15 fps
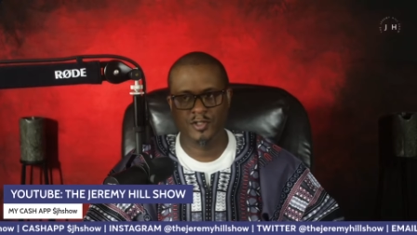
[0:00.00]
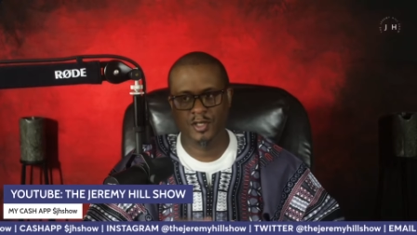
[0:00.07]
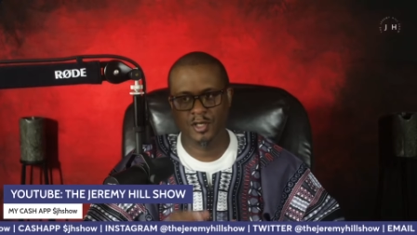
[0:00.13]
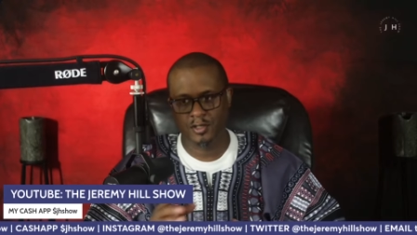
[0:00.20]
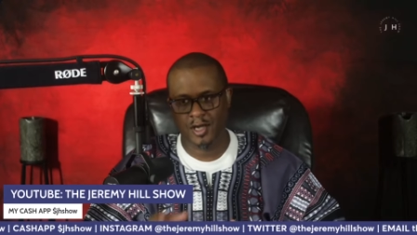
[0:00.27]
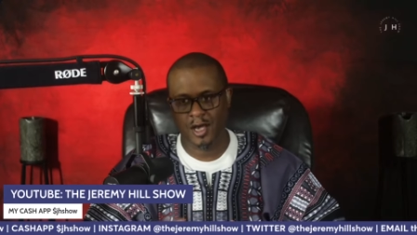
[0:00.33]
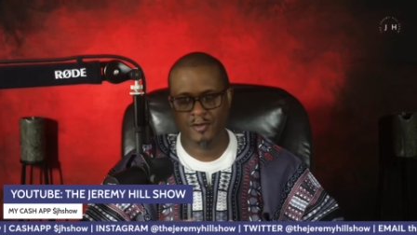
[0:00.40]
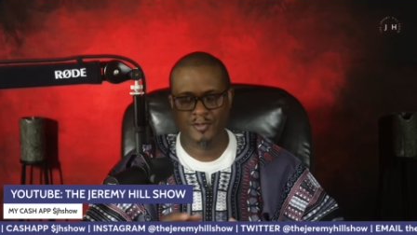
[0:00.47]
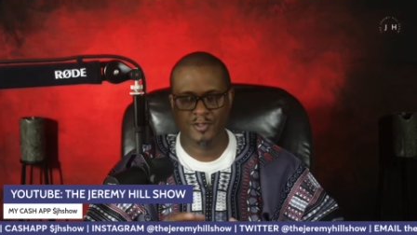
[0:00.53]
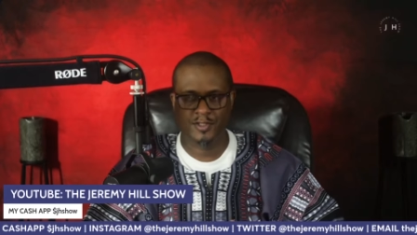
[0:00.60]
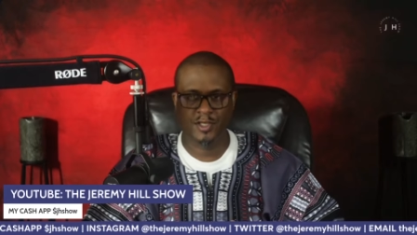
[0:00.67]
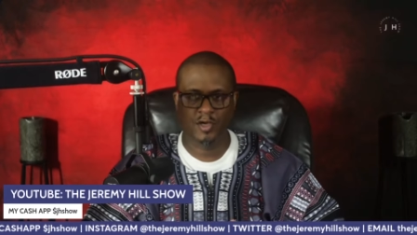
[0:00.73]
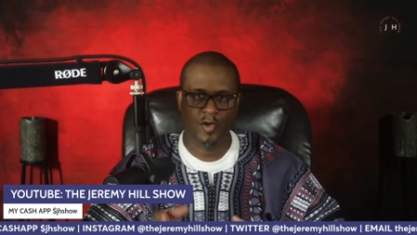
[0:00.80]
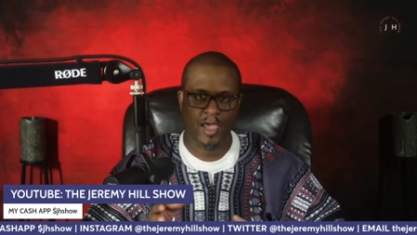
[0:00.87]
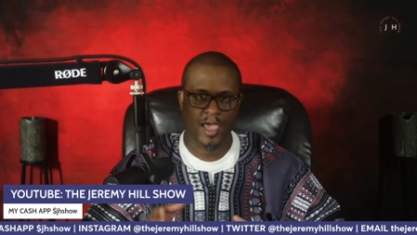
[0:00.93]
and the daughters are
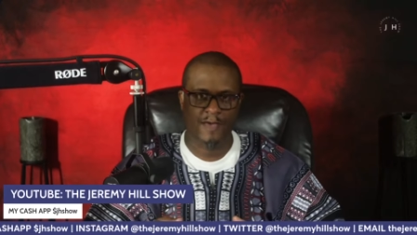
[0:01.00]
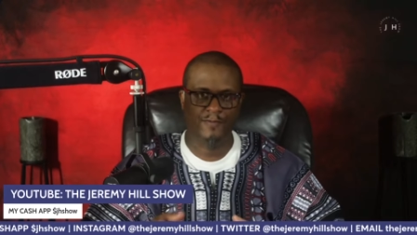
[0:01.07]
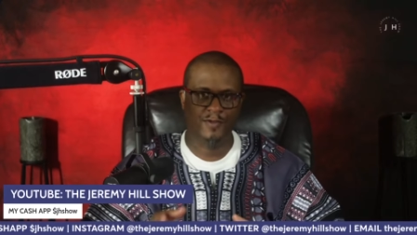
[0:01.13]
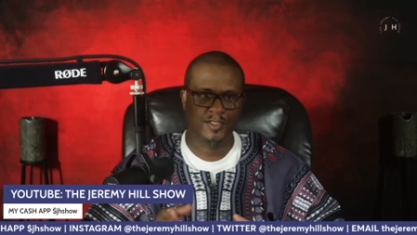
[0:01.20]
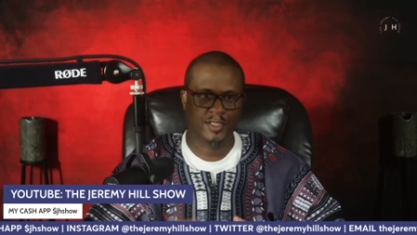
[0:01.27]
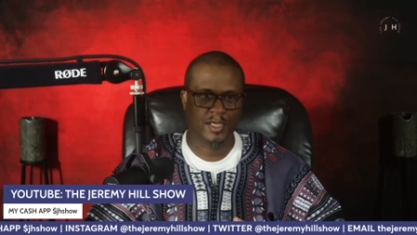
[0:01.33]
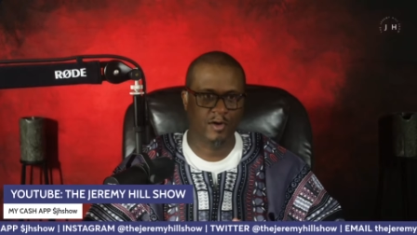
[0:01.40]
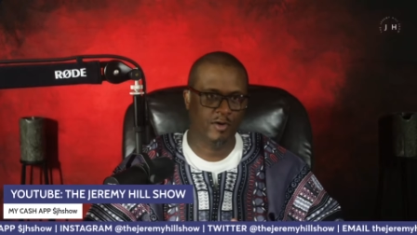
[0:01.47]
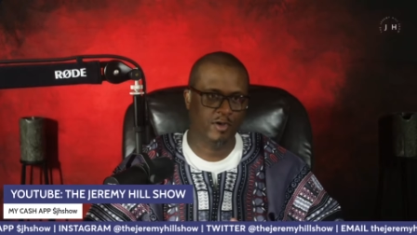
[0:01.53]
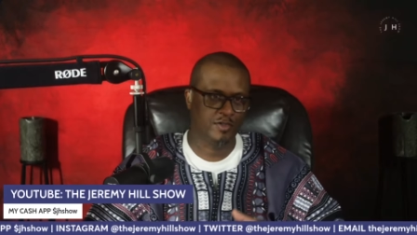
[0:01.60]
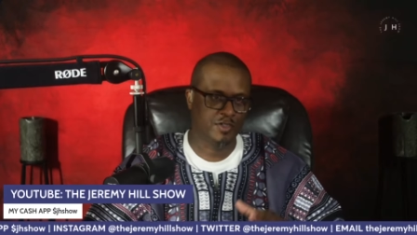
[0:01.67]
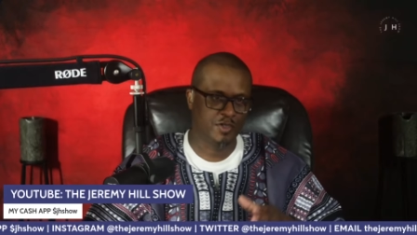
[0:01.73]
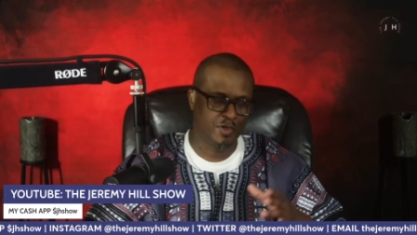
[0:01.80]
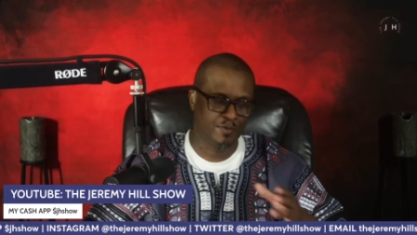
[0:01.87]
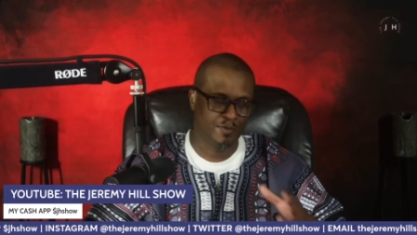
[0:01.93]
so adversarial
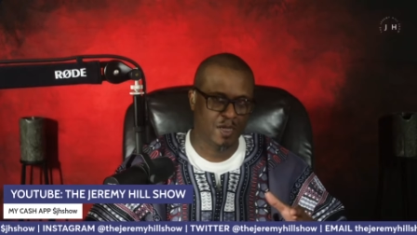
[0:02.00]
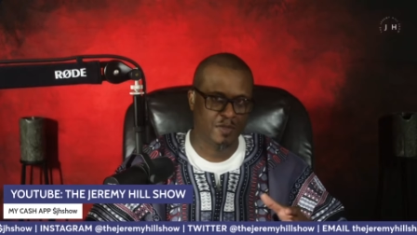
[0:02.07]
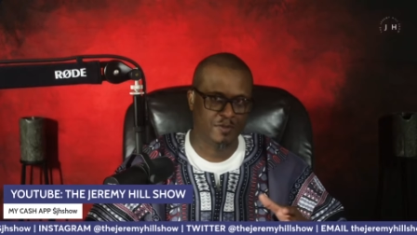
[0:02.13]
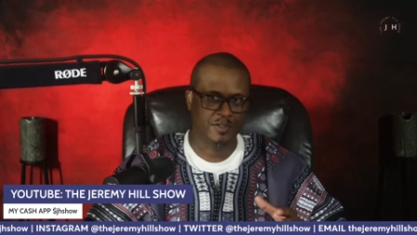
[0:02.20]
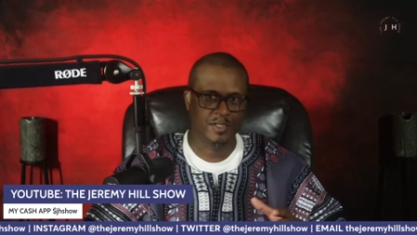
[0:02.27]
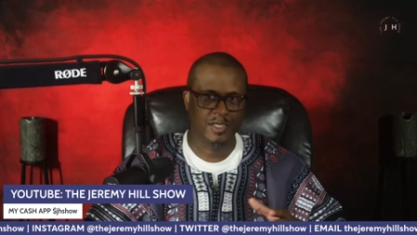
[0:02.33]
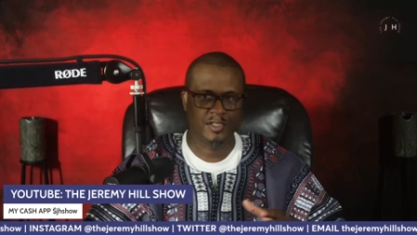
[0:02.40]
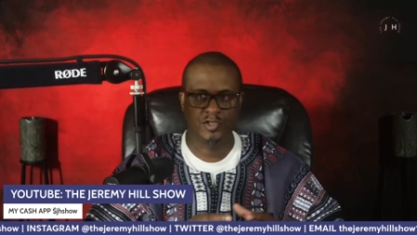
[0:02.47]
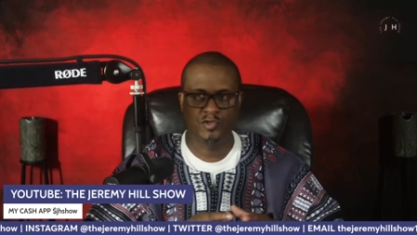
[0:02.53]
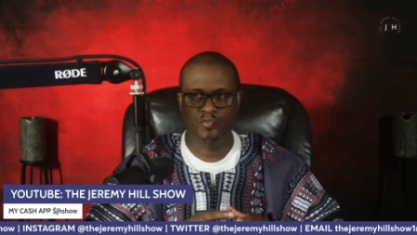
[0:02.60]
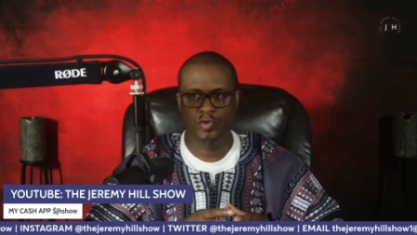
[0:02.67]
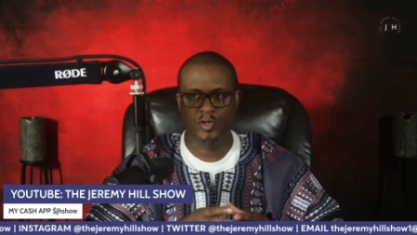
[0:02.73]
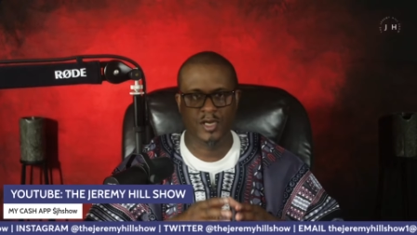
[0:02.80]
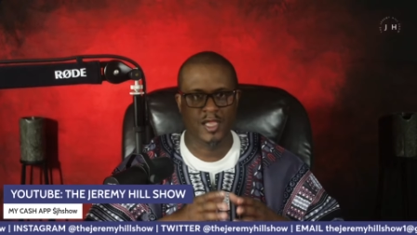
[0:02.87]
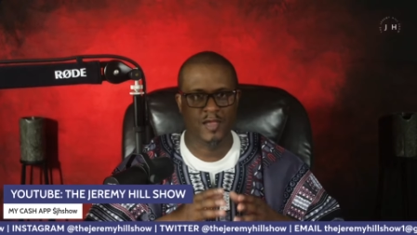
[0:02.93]
to the mothers that you
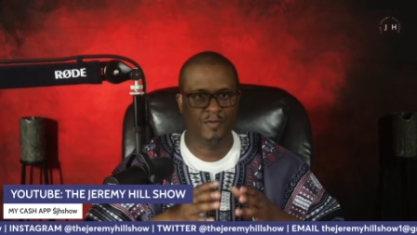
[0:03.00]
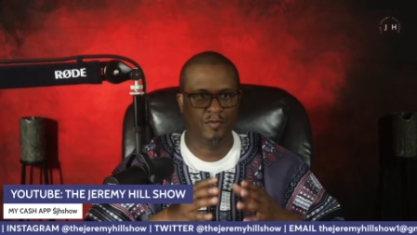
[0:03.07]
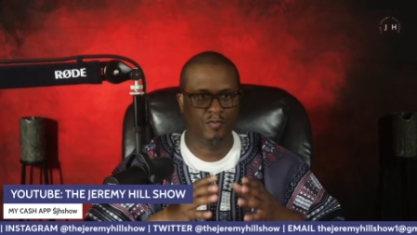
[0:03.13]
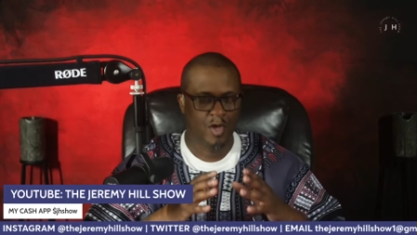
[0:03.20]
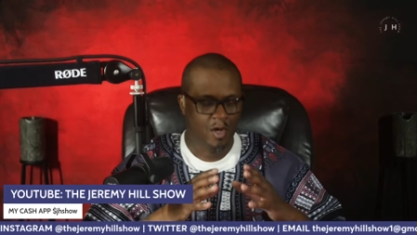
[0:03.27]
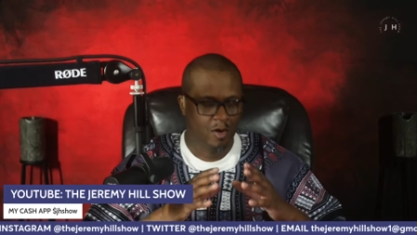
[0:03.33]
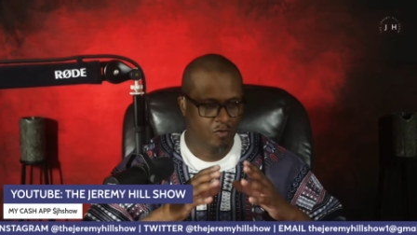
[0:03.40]
wouldn't even